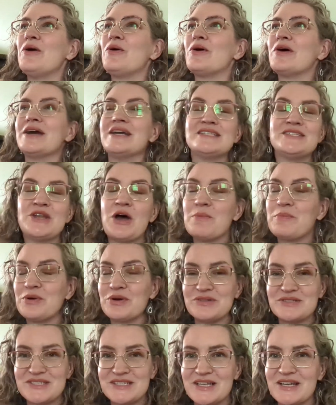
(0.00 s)
or it's not
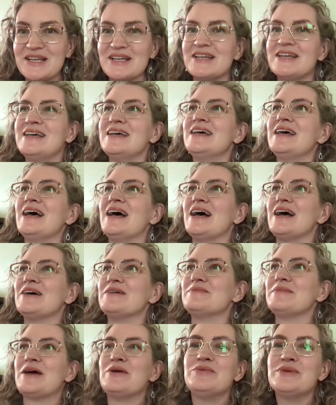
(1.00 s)
personal.
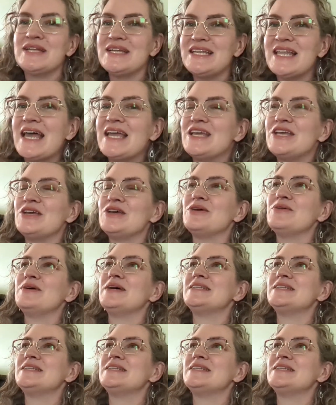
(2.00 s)
Um, I really like you.